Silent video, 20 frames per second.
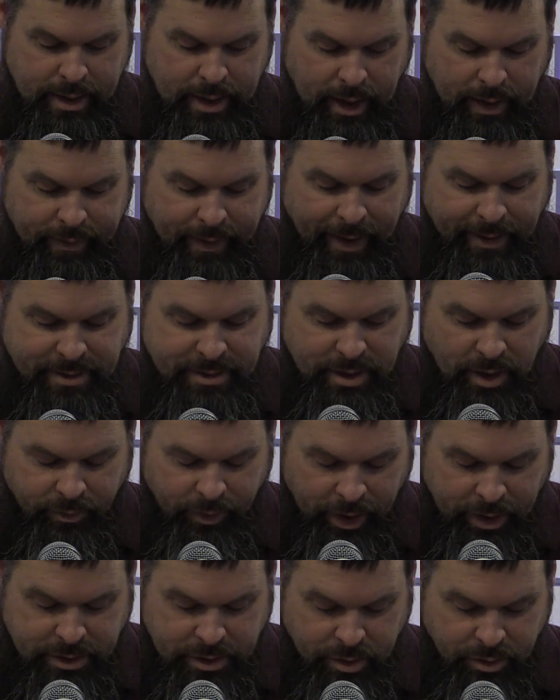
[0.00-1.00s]
and that
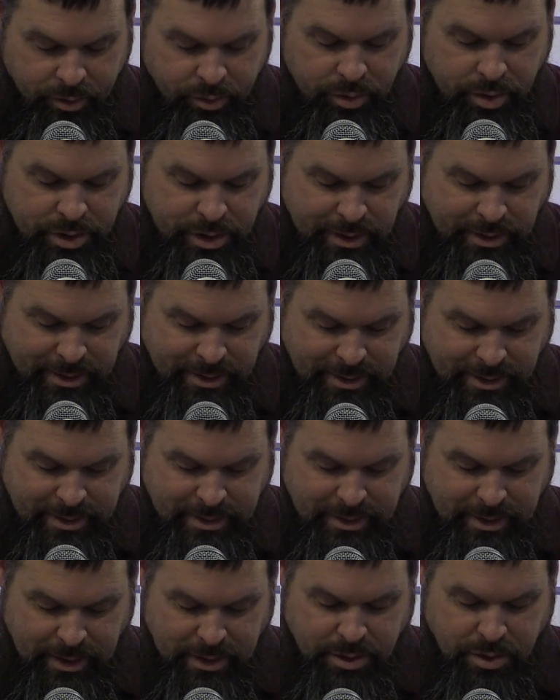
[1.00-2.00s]
salvation through
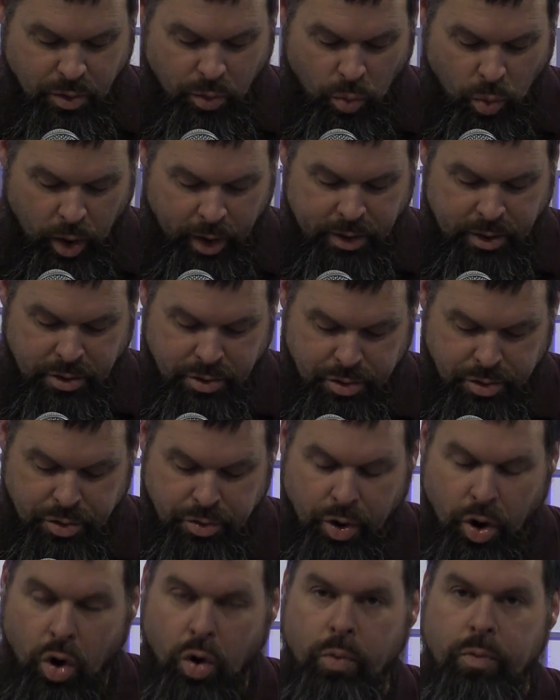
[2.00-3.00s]
Jesus is the one
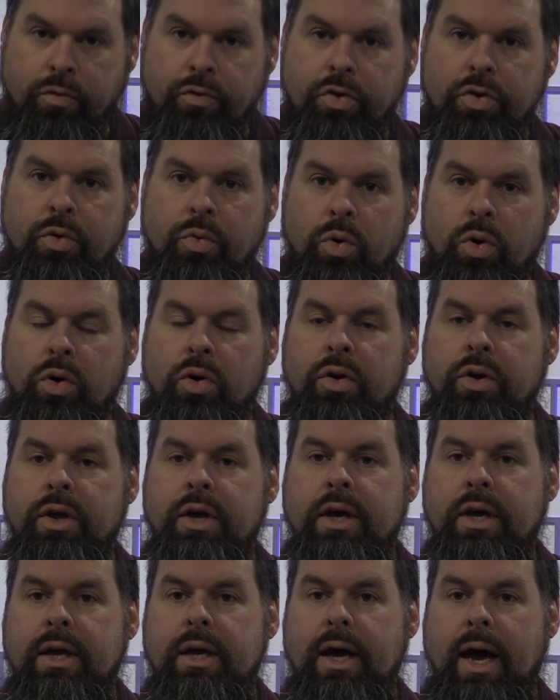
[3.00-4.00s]
true hope for the world,
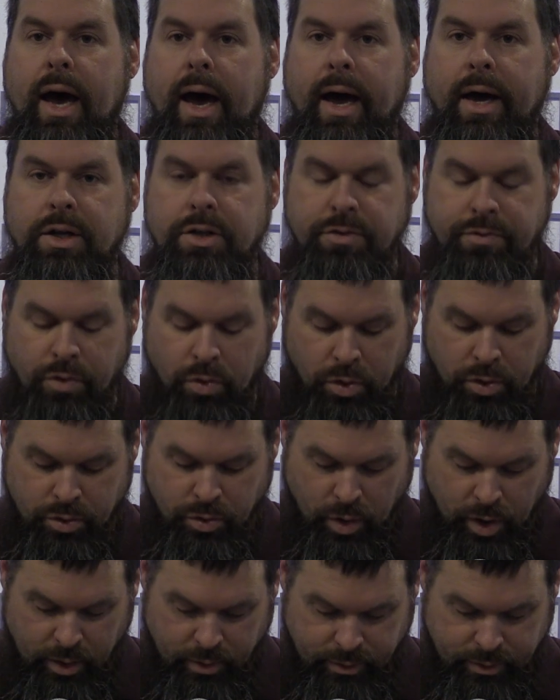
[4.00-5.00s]
Acts
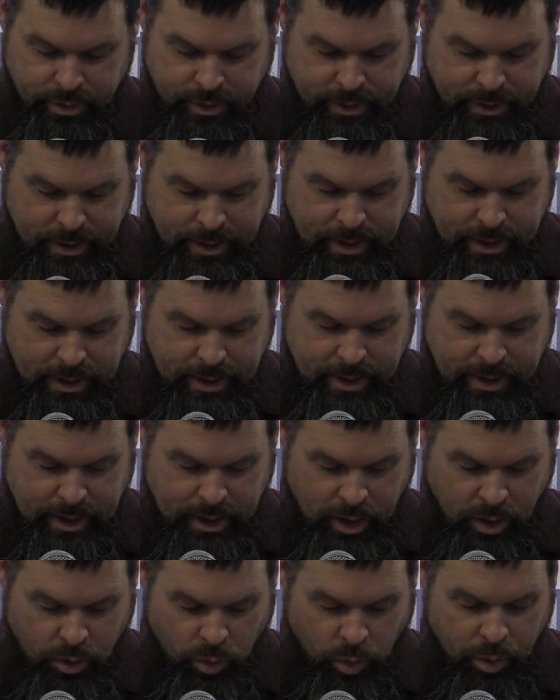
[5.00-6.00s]
4:12.
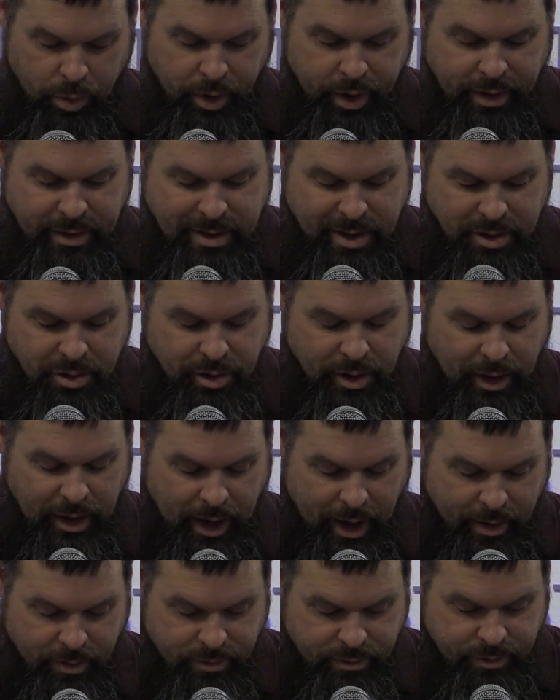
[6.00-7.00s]
We will continue to
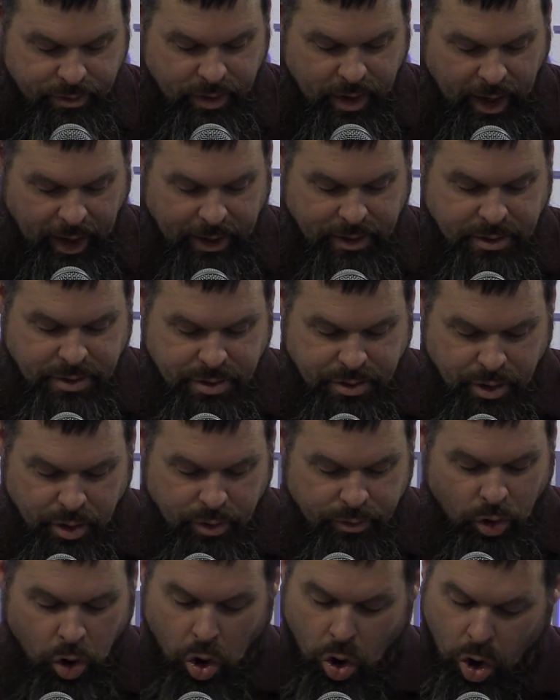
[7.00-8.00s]
love and
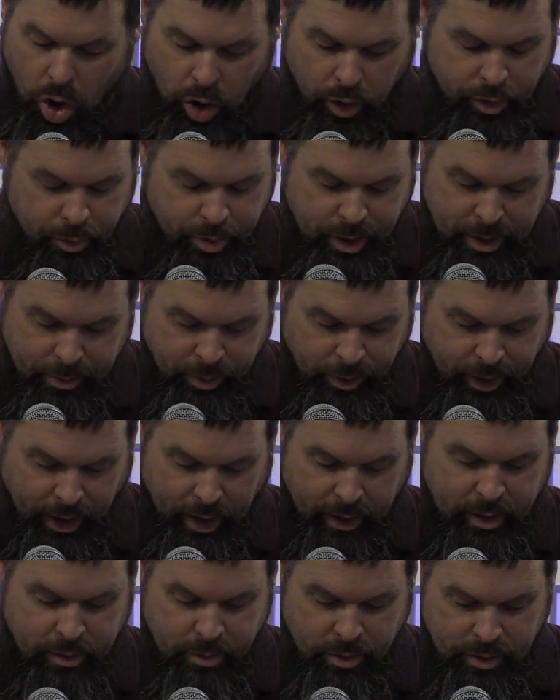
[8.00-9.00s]
serve all the people in
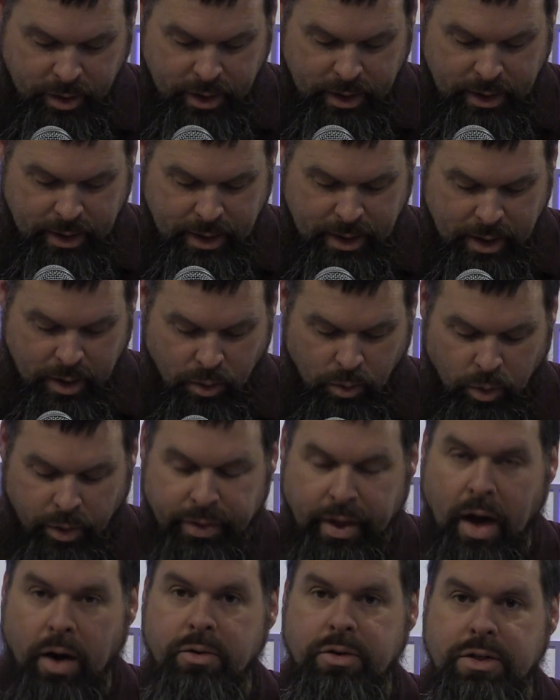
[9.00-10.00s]
our community
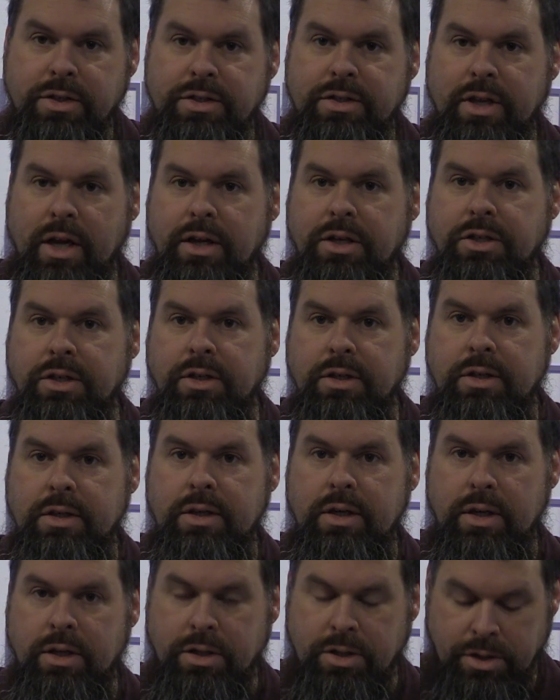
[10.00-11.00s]
without distinction
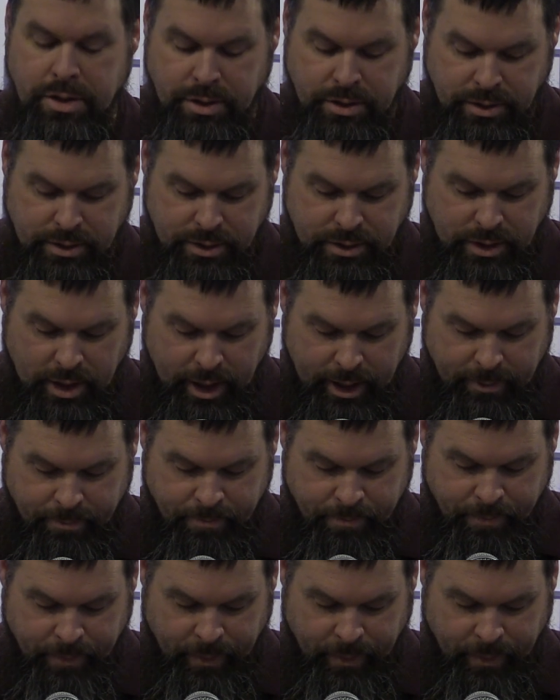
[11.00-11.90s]
in Jesus' name.